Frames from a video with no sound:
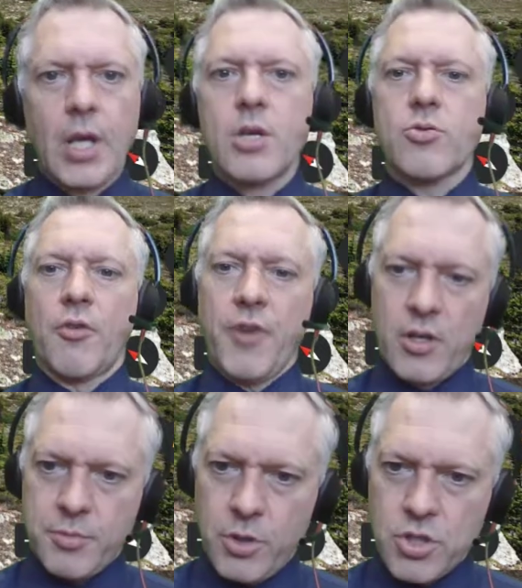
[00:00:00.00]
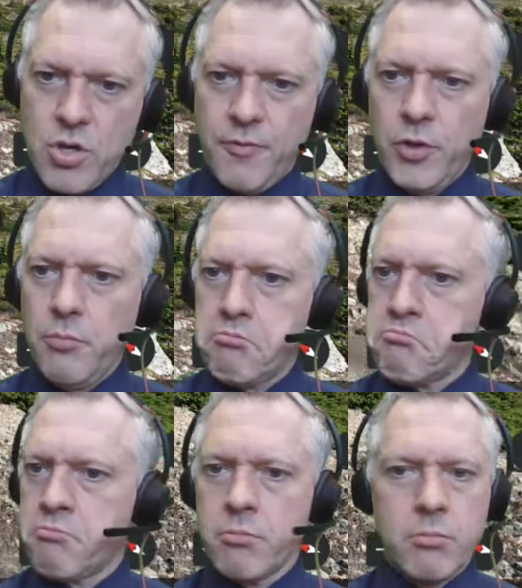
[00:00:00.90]
So I found some good street view.
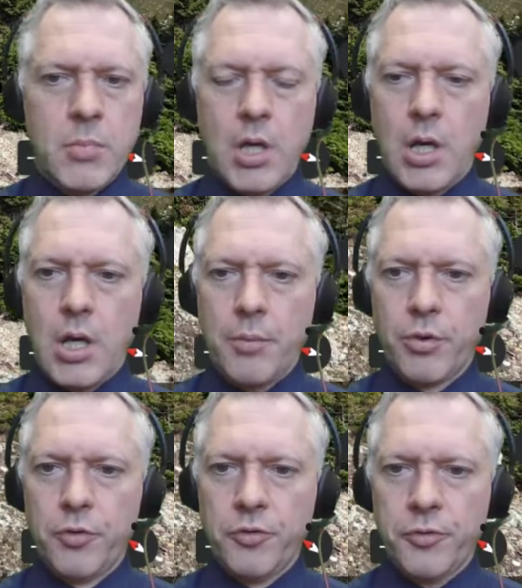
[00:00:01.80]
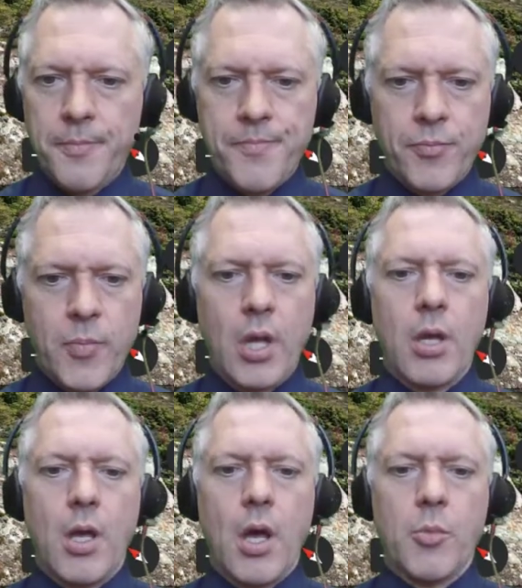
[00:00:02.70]
I approve.
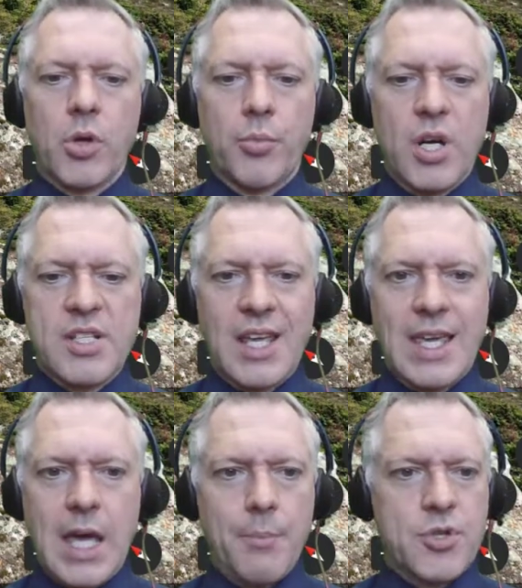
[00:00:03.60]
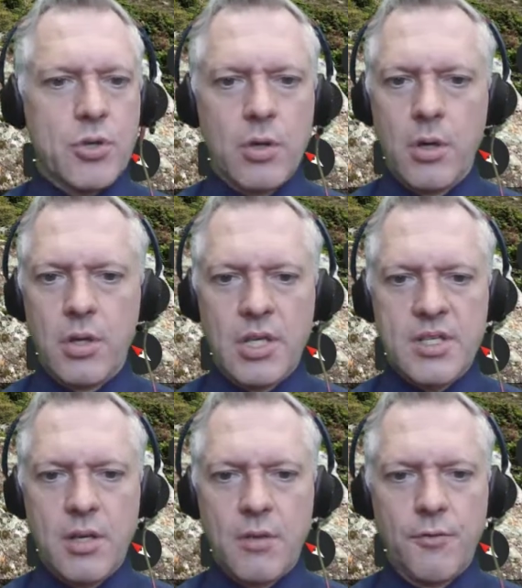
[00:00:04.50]
I'm going to press capture
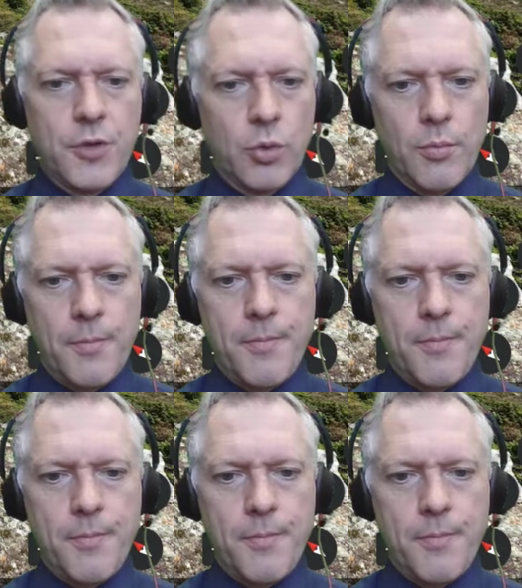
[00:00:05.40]
this view.